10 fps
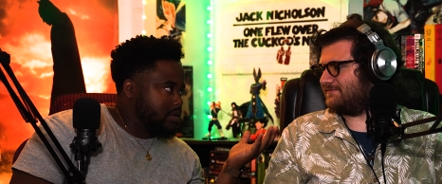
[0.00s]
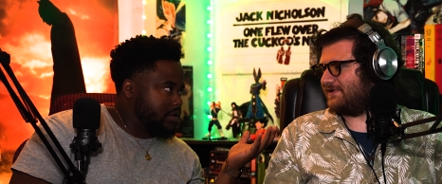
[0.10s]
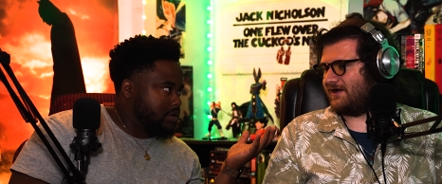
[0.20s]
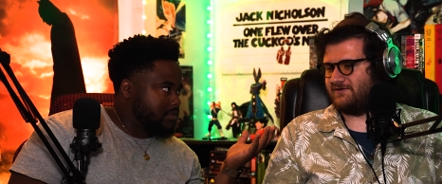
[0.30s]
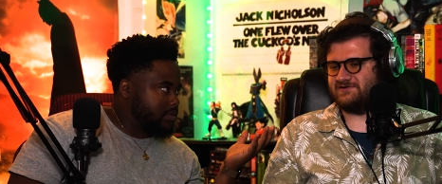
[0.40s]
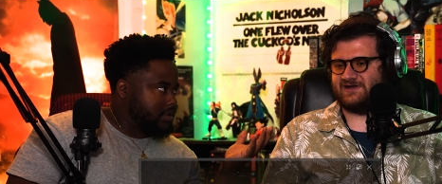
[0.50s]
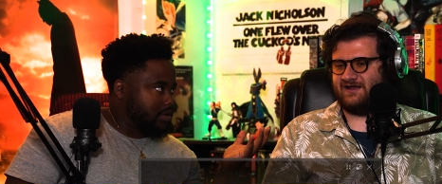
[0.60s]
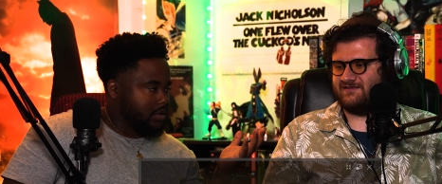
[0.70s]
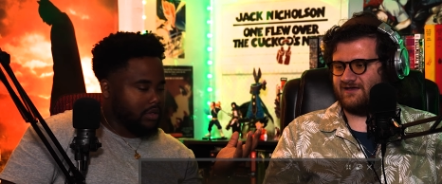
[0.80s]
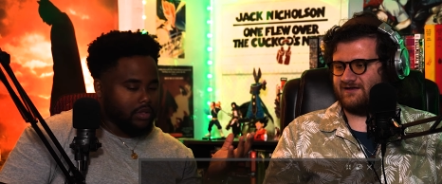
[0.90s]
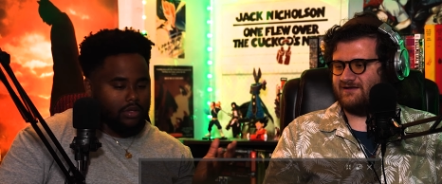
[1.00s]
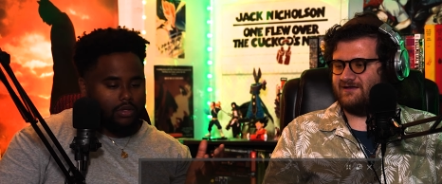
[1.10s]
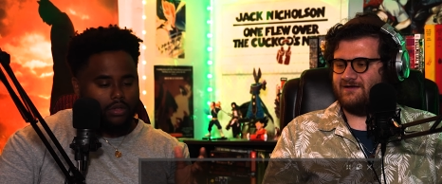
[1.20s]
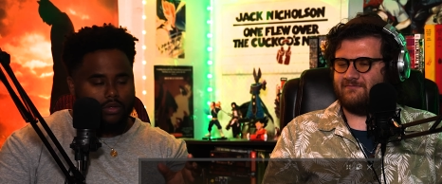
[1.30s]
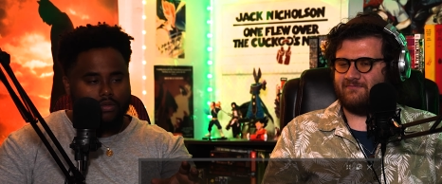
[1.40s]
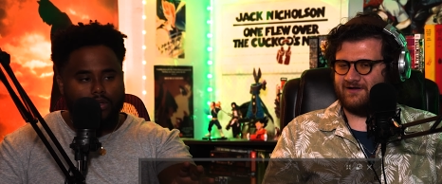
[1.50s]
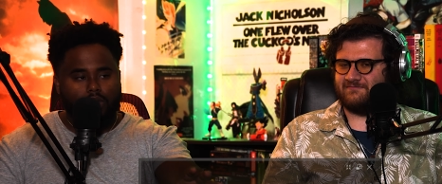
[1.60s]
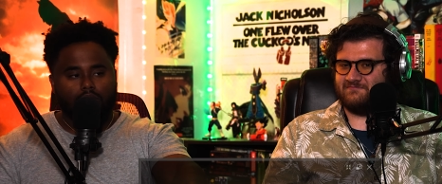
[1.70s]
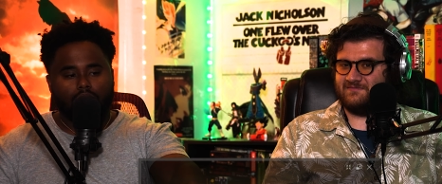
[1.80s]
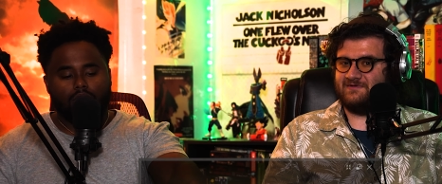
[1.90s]
Speaker 1: I understand that, but
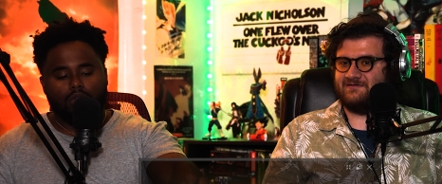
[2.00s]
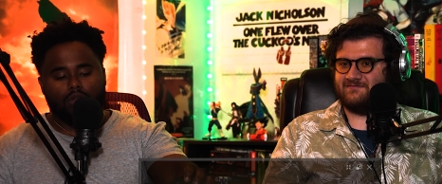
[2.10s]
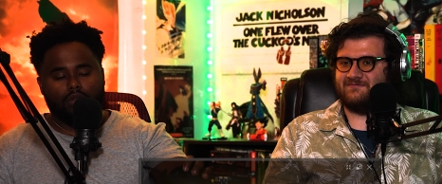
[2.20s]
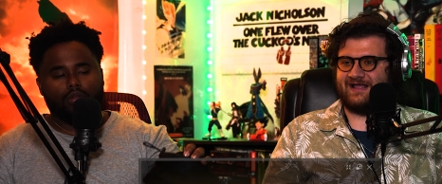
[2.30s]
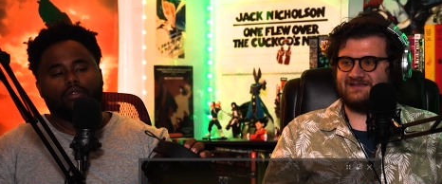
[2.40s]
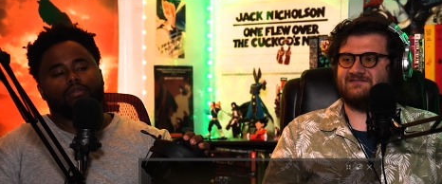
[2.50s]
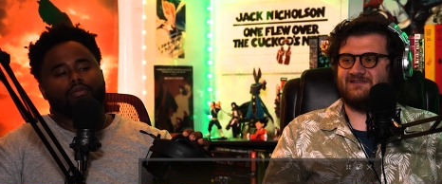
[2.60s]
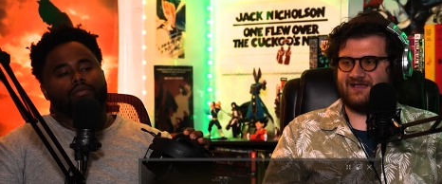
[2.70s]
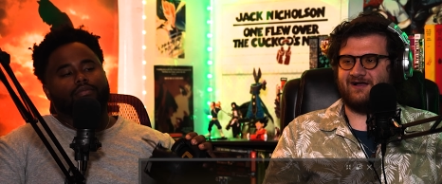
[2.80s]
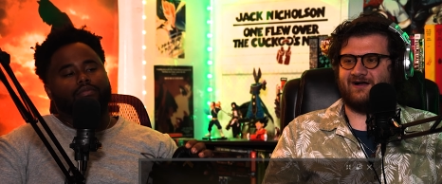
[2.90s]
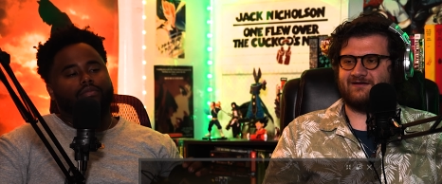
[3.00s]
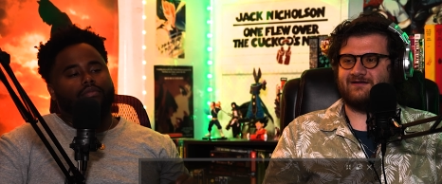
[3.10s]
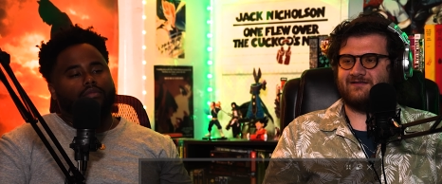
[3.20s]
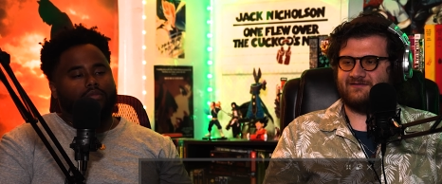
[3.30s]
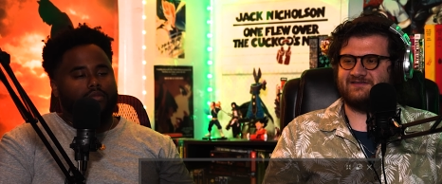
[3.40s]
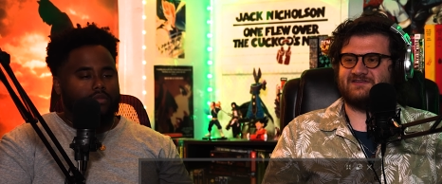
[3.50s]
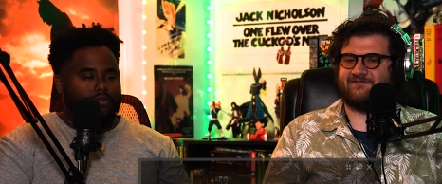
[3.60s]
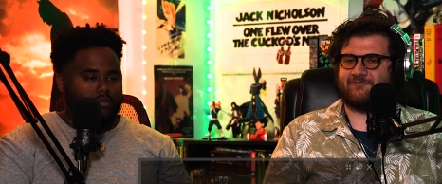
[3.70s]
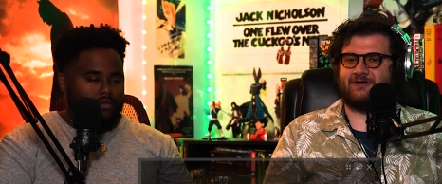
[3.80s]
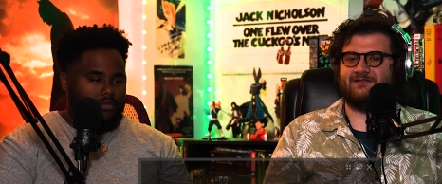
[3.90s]
it's Leon. This is a
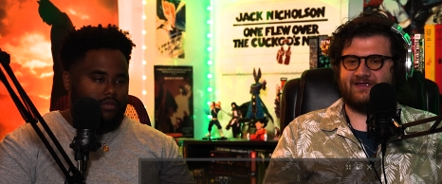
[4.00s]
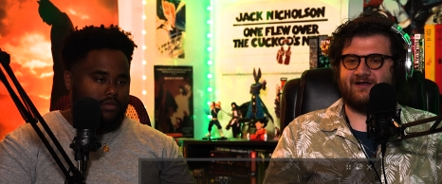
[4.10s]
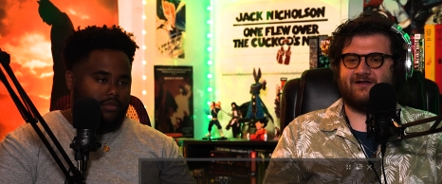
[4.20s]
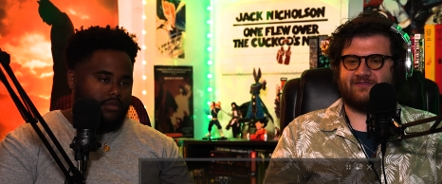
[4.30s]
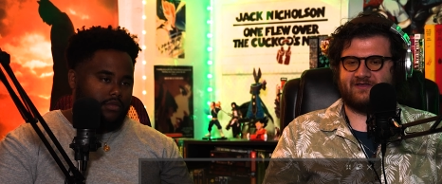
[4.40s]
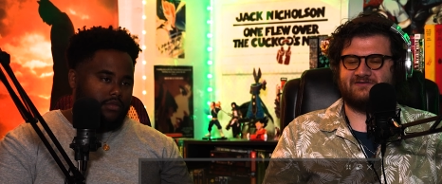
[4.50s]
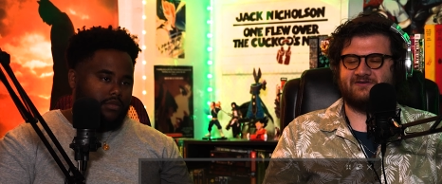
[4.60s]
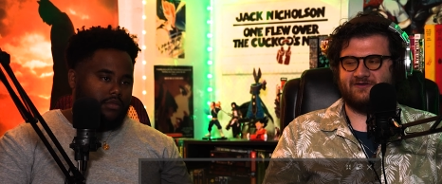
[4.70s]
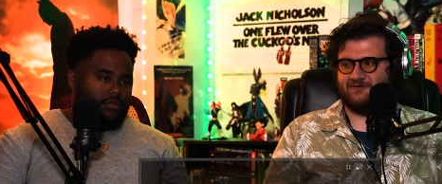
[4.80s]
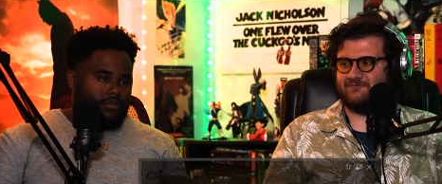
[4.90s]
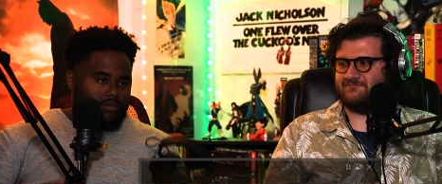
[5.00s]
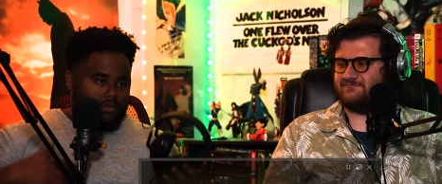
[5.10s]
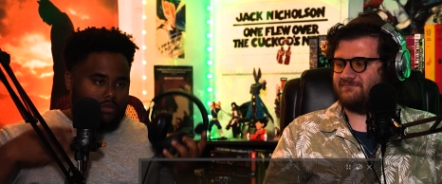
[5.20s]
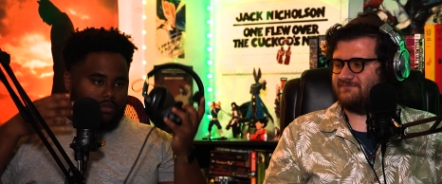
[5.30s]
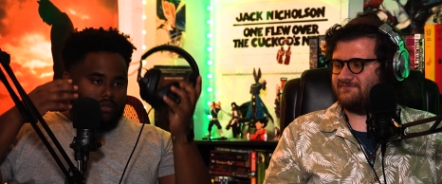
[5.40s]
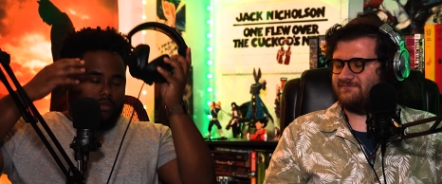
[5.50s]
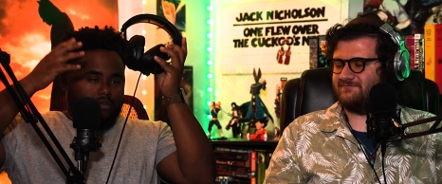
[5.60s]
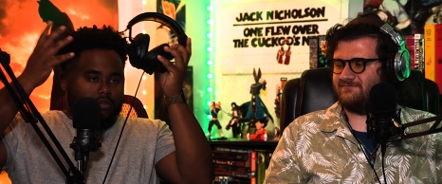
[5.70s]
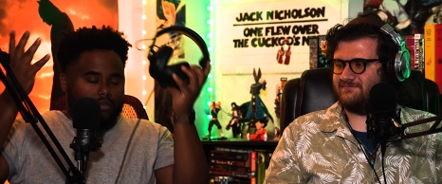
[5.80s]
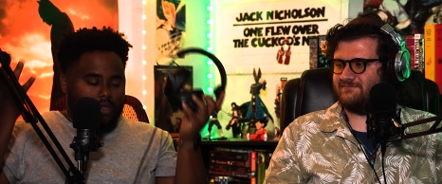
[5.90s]
very Leon thing to do.
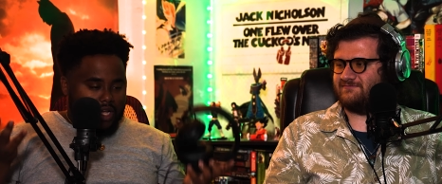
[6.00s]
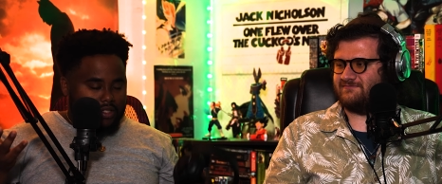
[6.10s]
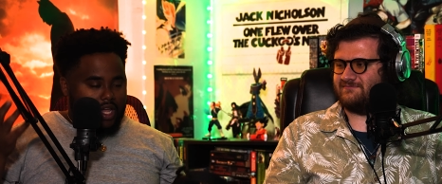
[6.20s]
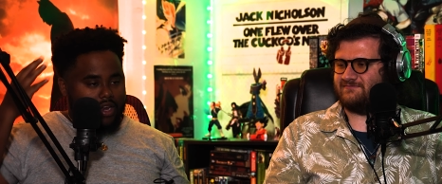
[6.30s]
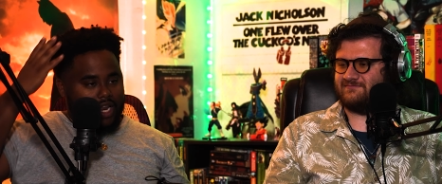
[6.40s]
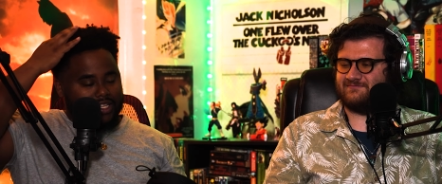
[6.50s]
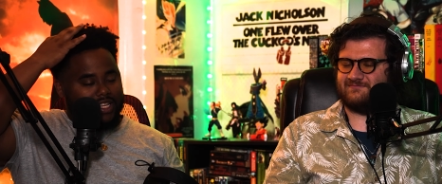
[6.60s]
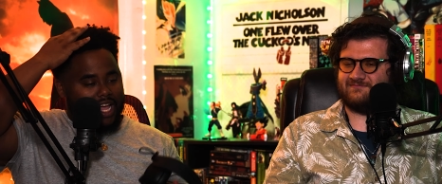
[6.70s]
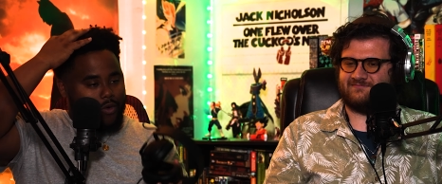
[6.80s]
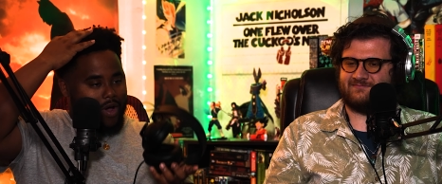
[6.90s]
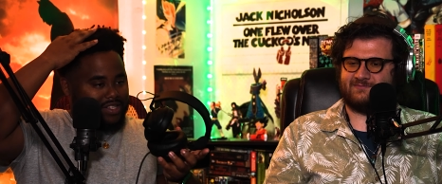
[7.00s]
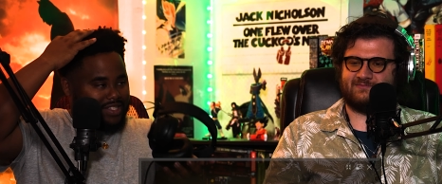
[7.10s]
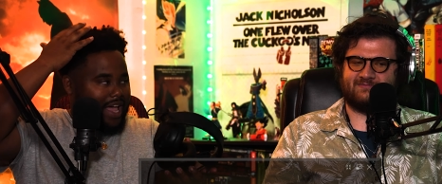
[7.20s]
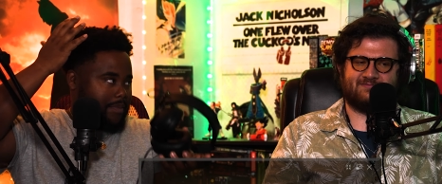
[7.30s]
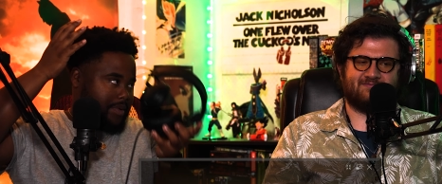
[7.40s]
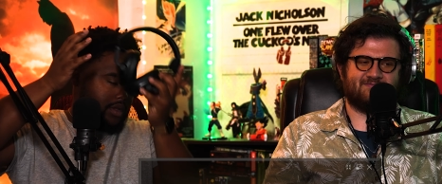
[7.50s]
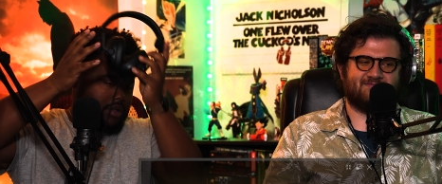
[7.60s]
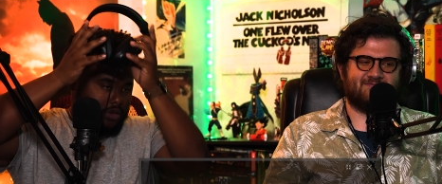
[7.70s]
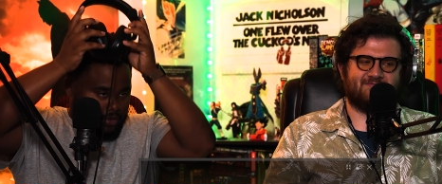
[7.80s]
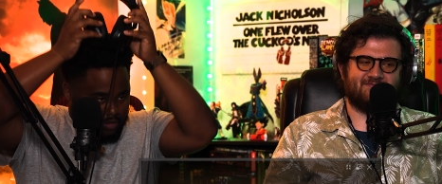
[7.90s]
Speaker 2: Yes, and that's exactly why this is happening.
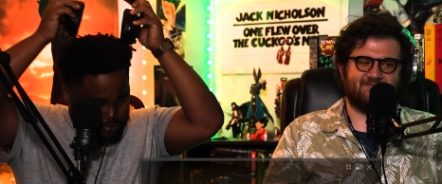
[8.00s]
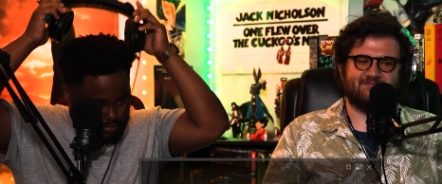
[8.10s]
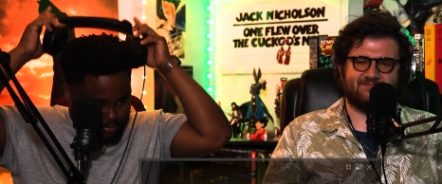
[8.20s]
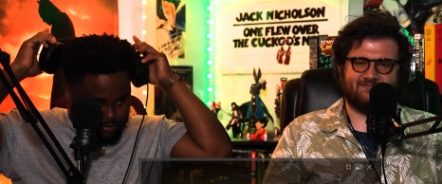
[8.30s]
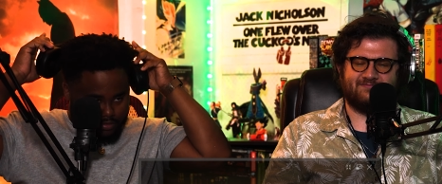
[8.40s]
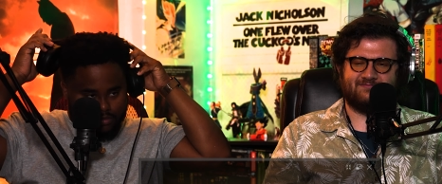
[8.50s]
Mm-hmm.